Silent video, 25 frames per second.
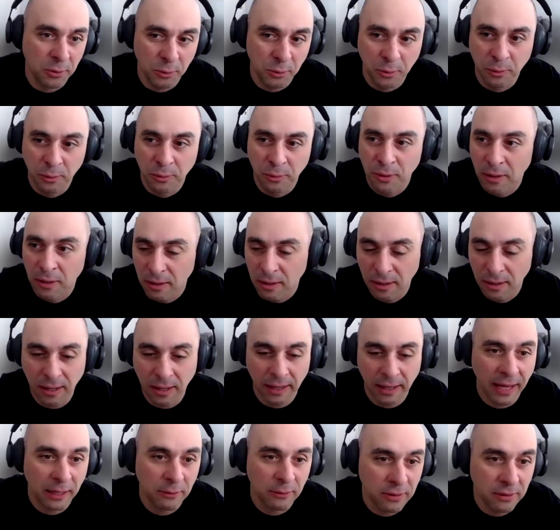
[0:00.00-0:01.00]
to
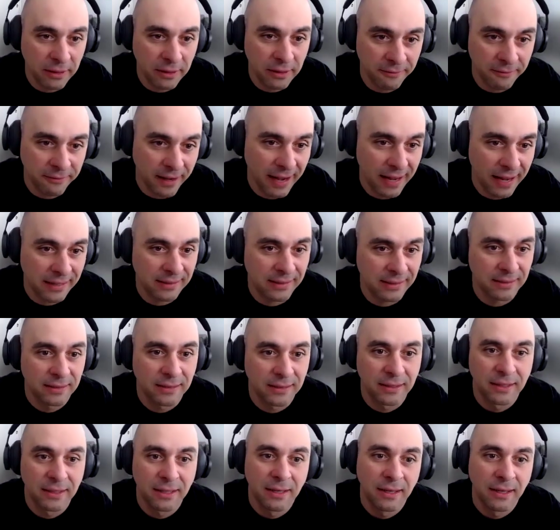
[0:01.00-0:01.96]
connect to a device,